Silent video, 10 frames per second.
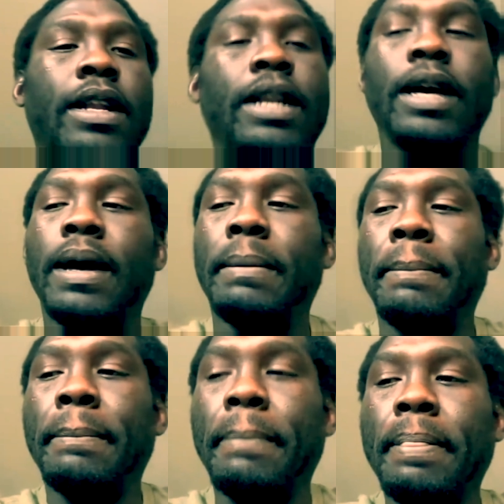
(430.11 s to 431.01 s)
And,
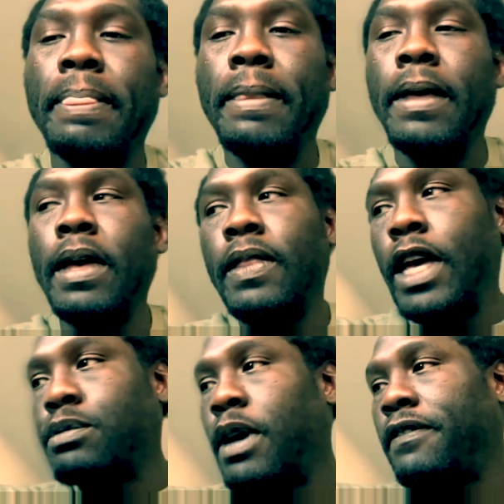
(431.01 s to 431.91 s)

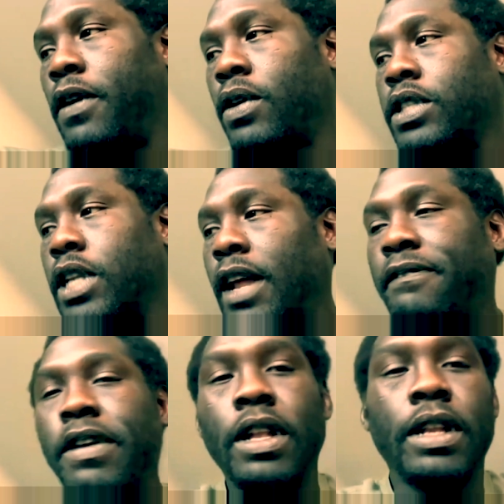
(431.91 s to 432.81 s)
that's my focus, and I'm
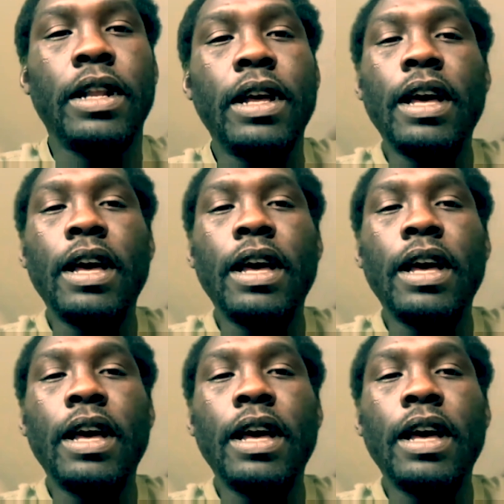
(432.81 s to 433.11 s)
feeling